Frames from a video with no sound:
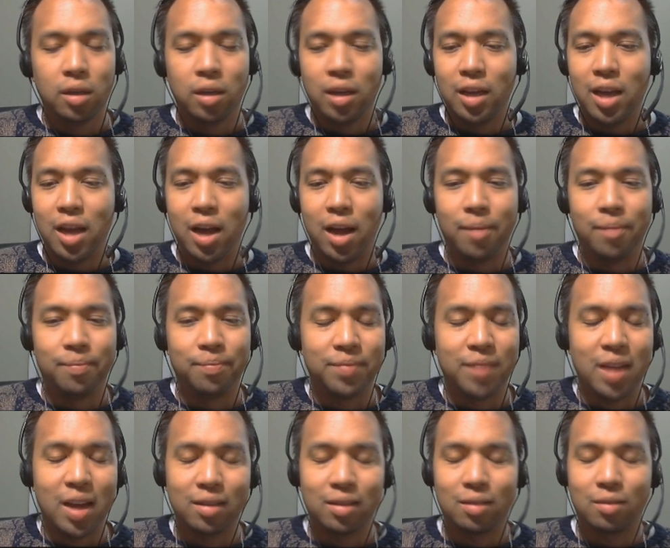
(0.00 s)
Yeah,
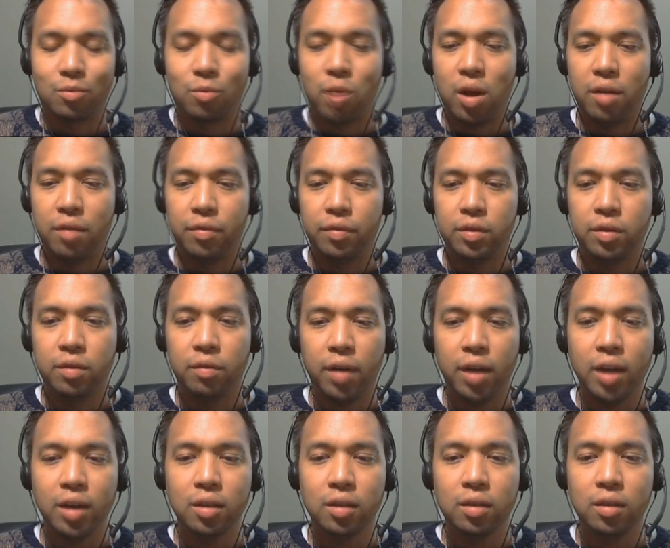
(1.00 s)
that's rough.
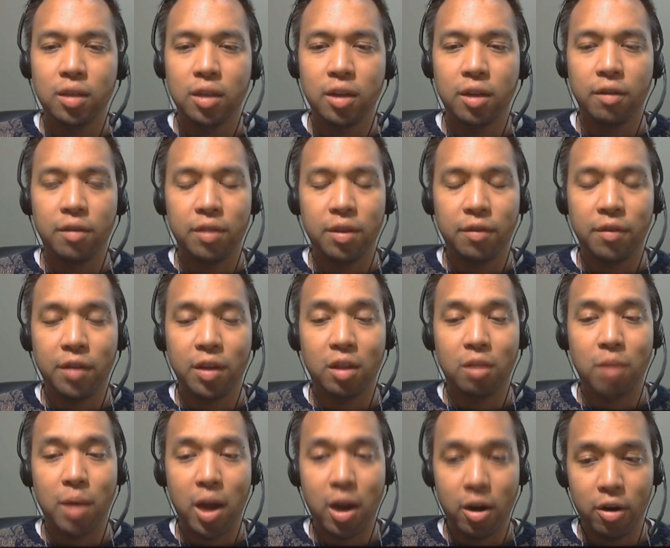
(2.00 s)
Divine Justinia V
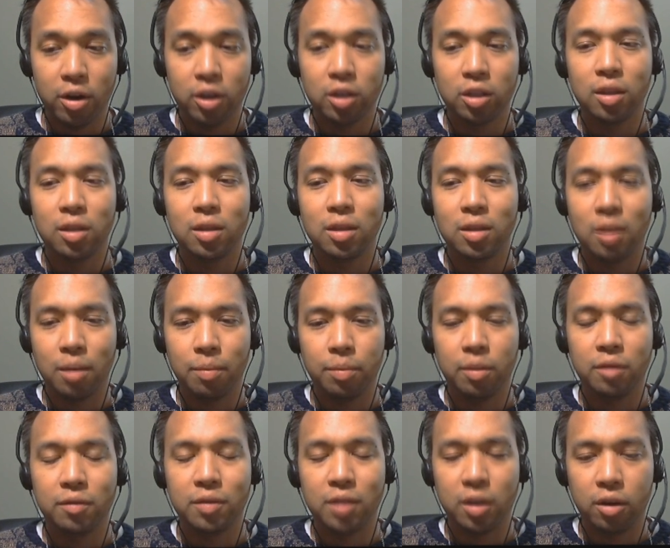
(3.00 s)
perished in the
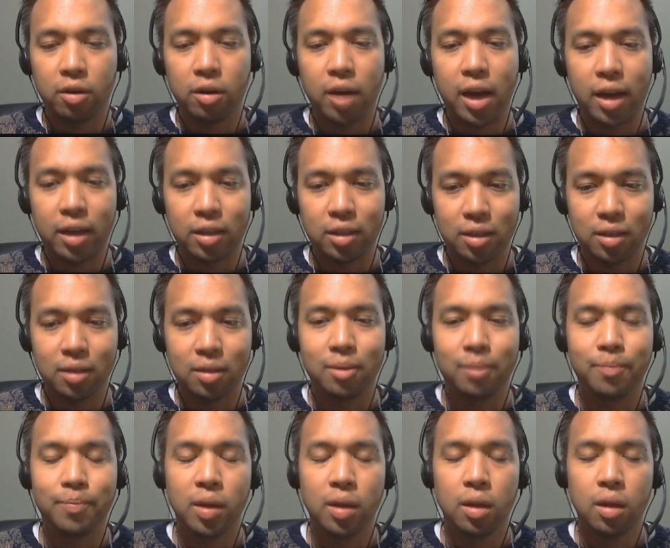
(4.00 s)
Temple of Sacred Ashes.
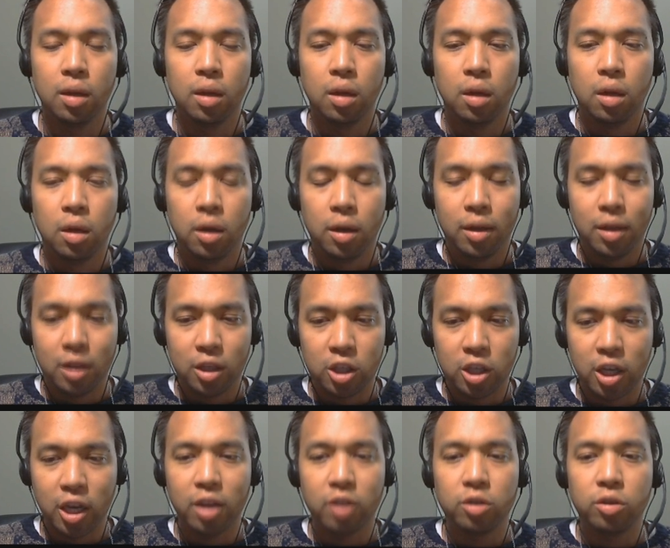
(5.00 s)
The
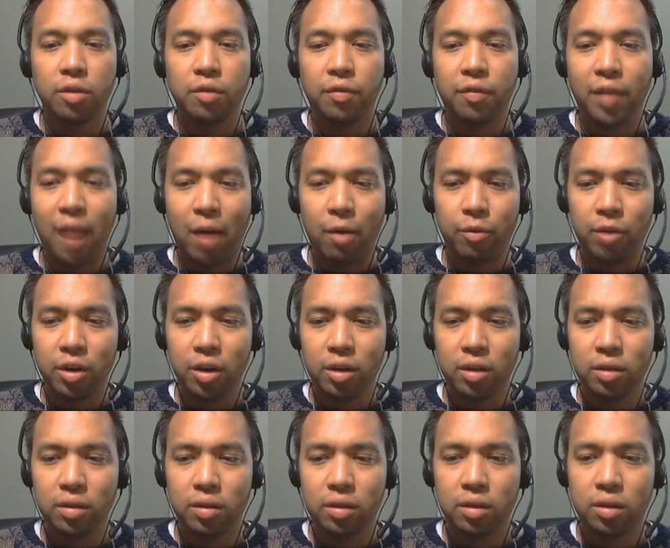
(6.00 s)
Chantry
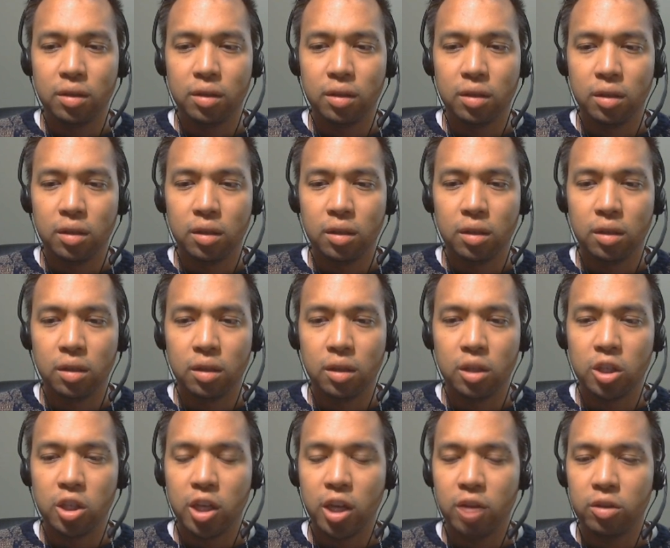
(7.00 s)
flounders...
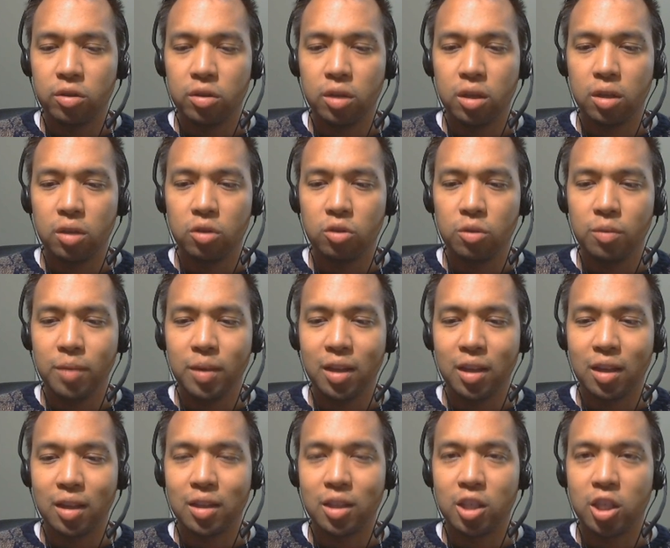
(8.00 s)
The Chantry, don't you mean
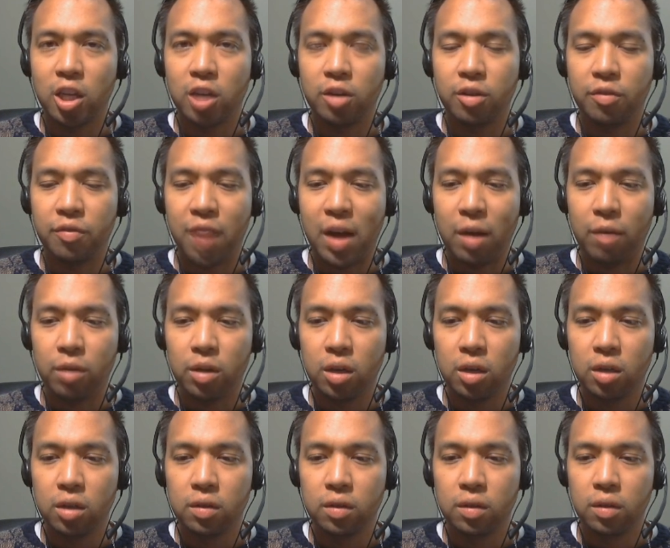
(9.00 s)
like the Chantry
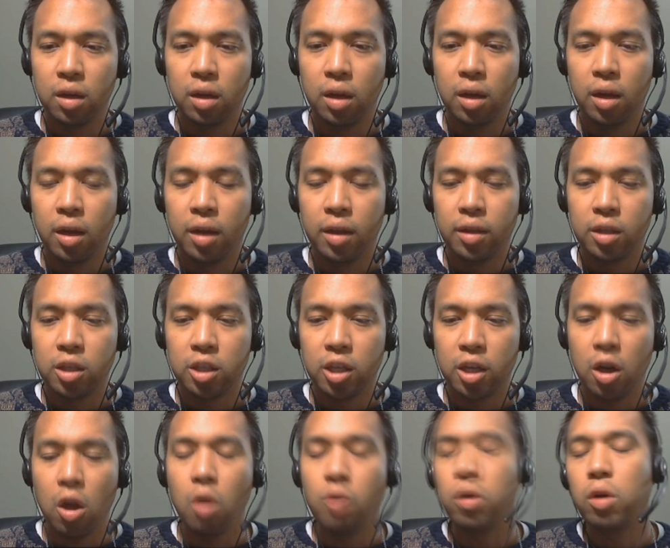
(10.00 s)
founders?
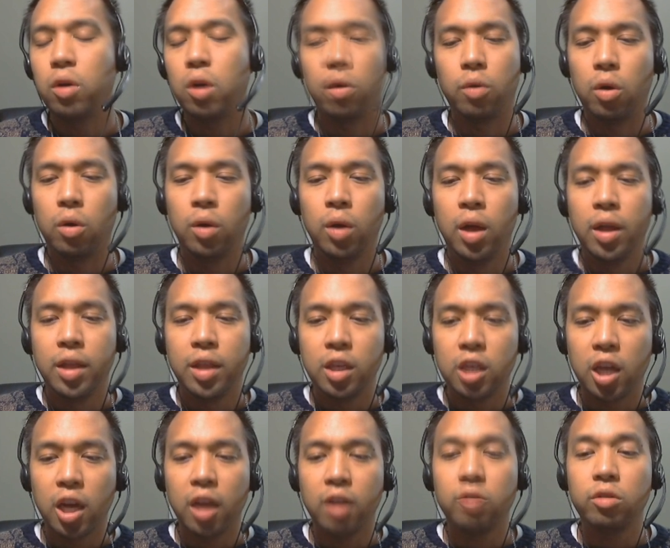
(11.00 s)
Oh, no. The
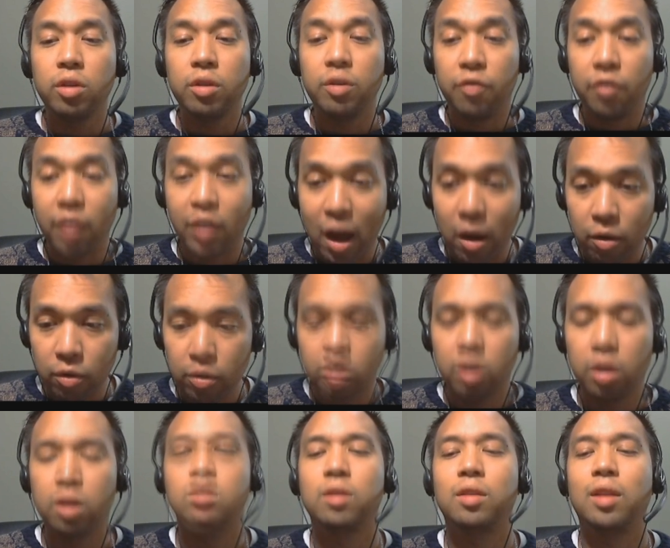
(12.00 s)
Chantry
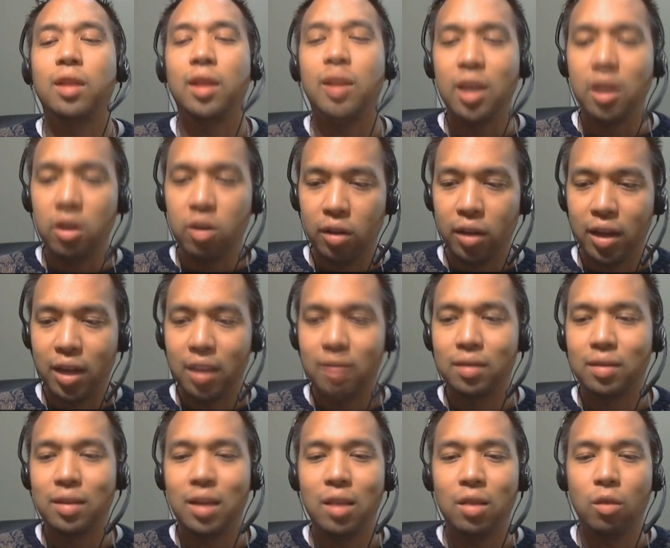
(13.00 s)
flounders
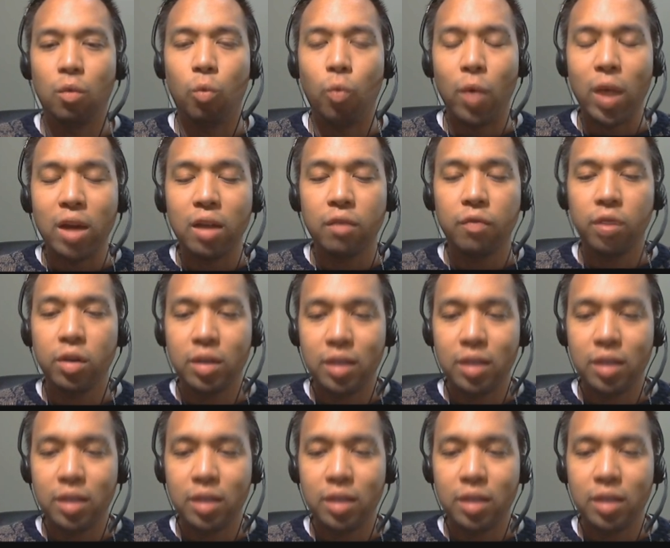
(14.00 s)
leaderless in the wake of her